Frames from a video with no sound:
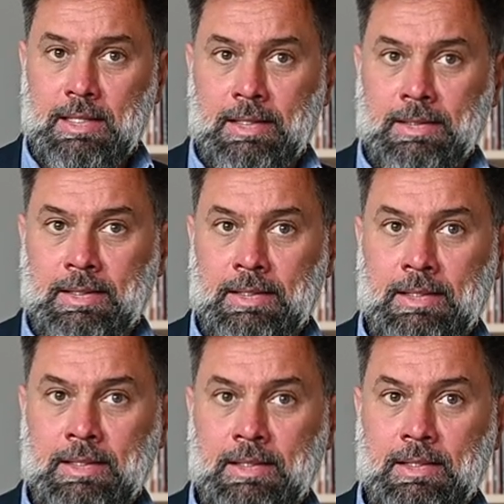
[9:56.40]

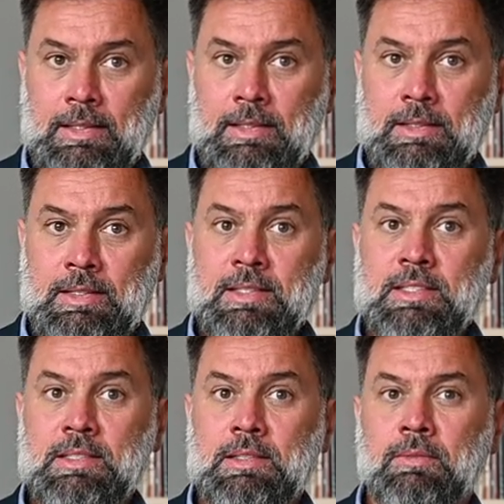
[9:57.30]
Uh,
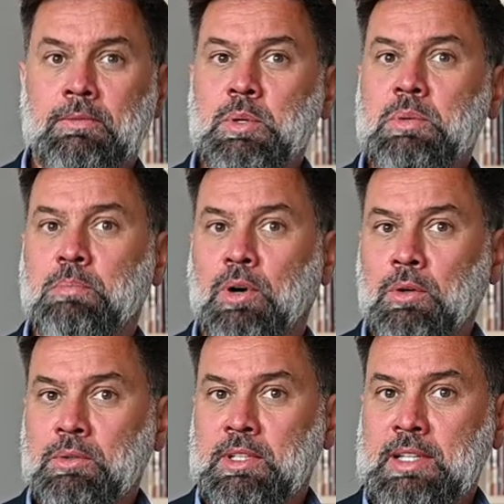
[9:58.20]
this very
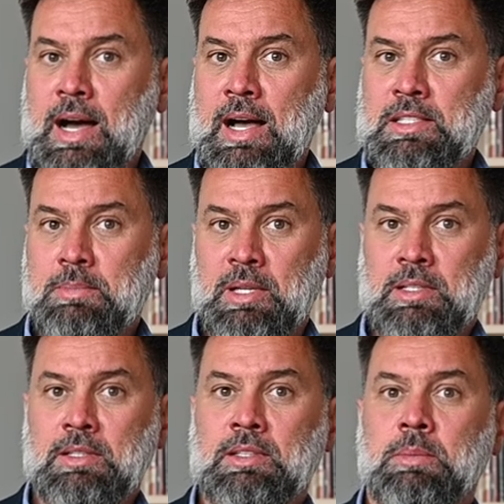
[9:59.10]
important
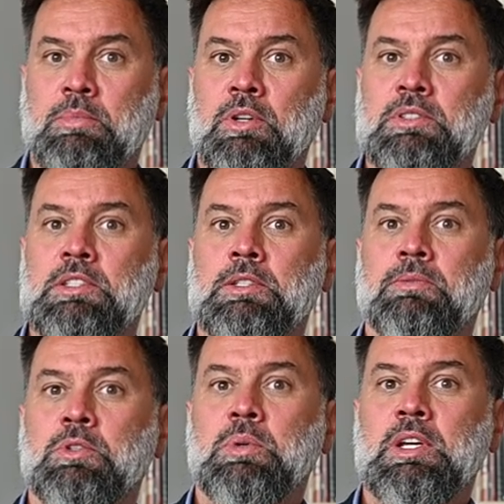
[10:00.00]
aspect in the process of
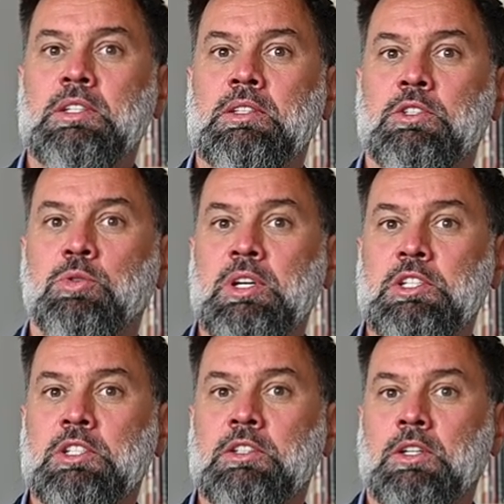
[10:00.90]
create,
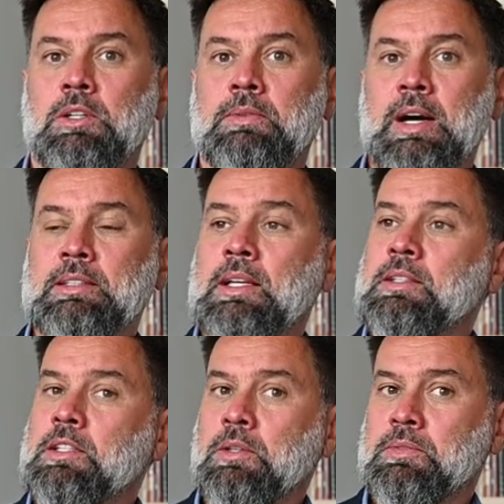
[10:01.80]
creation of
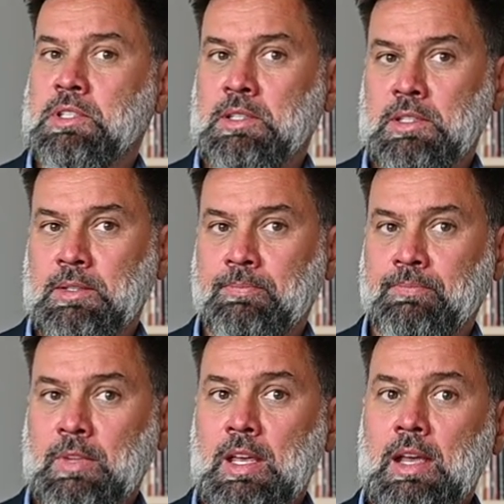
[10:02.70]
identity of city.
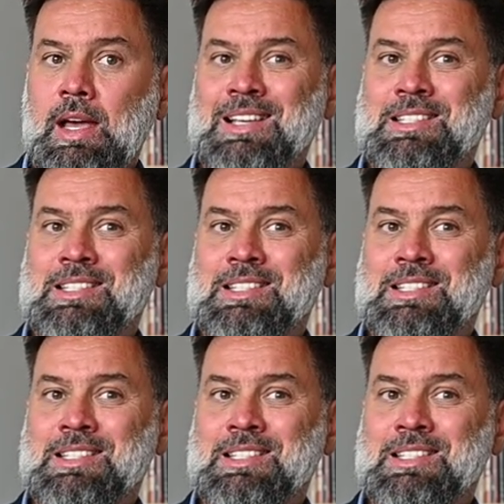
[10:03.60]
A